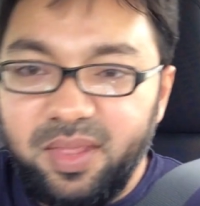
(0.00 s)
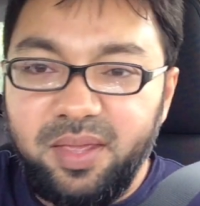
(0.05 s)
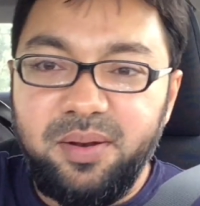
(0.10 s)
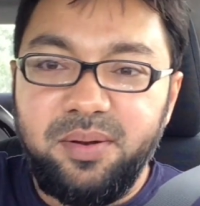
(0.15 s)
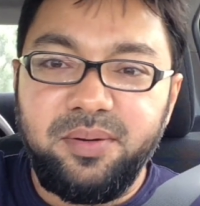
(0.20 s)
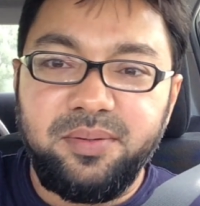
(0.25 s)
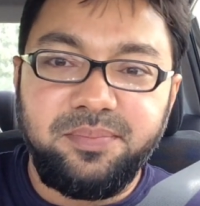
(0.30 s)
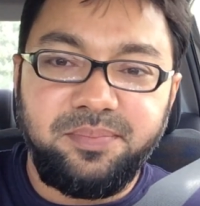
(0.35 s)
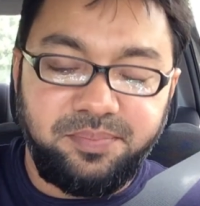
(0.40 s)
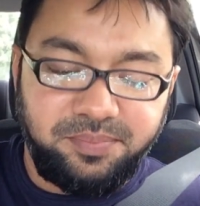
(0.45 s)
you
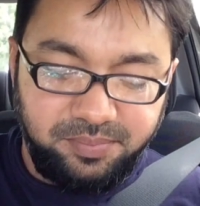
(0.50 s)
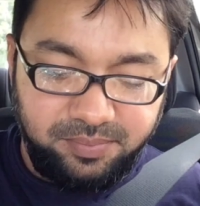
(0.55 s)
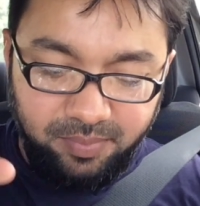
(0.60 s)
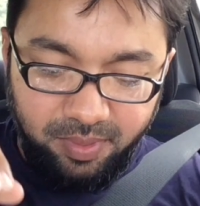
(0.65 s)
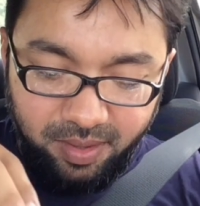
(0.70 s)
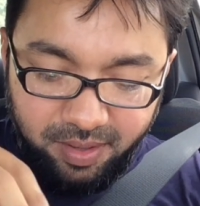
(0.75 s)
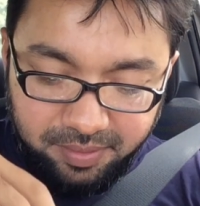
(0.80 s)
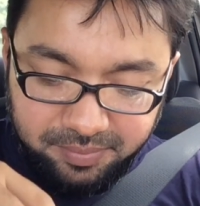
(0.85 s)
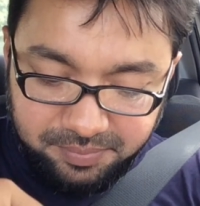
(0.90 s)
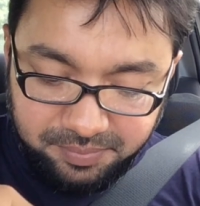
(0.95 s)
know,
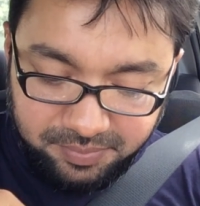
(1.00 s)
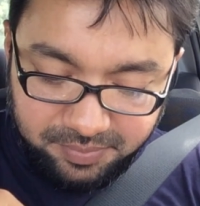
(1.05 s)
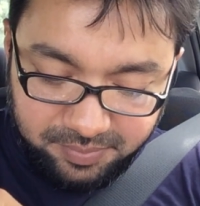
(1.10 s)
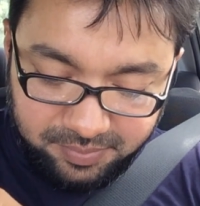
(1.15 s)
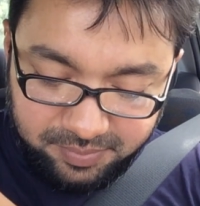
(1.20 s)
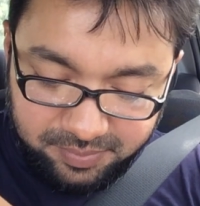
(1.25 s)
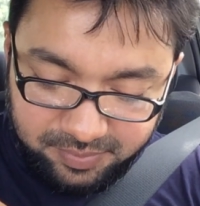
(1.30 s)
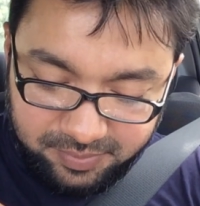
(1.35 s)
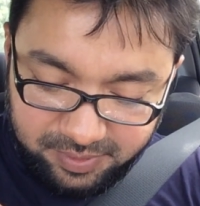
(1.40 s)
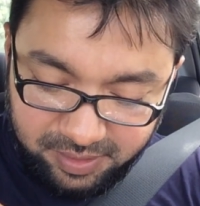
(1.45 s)

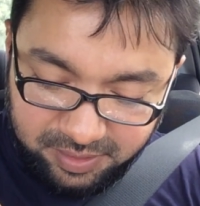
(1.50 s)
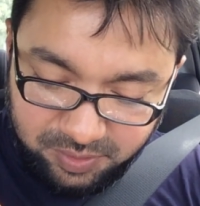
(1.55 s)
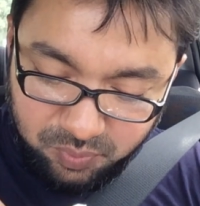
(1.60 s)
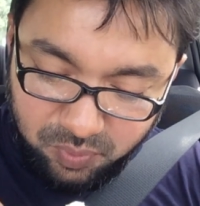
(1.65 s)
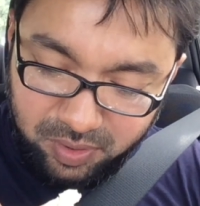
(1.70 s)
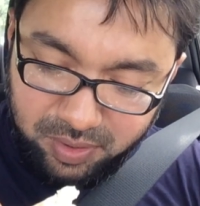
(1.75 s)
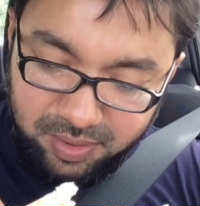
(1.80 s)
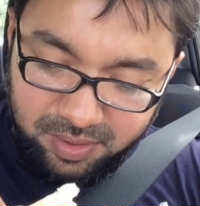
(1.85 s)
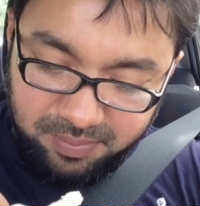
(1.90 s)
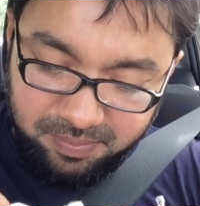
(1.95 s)
his
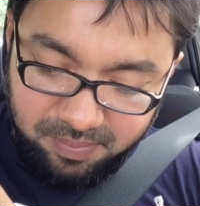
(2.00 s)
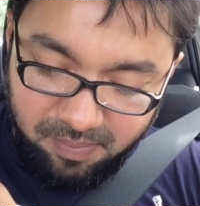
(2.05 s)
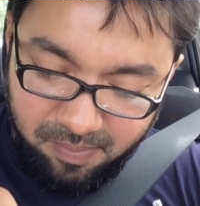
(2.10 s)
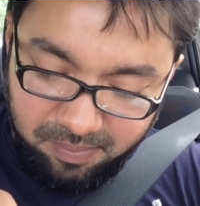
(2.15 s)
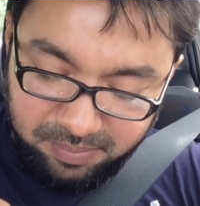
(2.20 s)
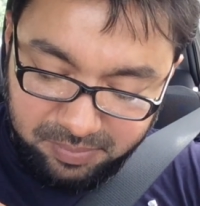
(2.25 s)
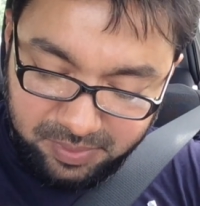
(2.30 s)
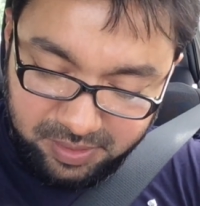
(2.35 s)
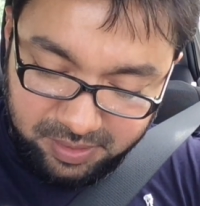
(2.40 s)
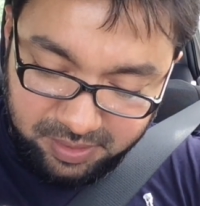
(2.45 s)
one.
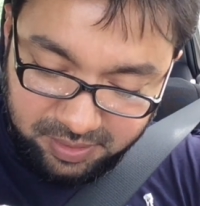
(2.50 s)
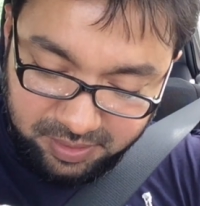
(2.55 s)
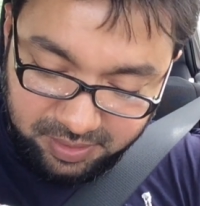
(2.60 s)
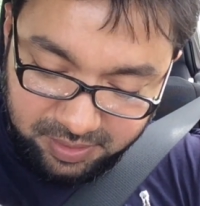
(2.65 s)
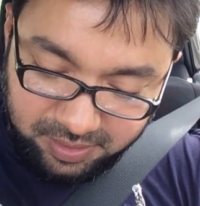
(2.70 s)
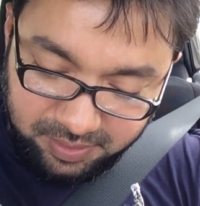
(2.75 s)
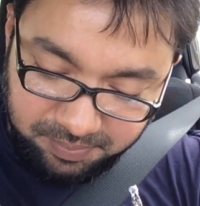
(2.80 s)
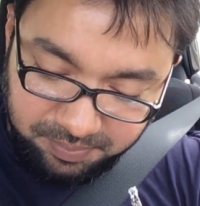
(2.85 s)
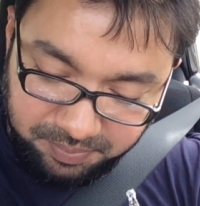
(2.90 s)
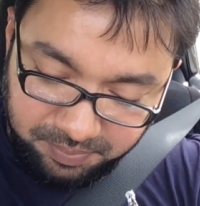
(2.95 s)
And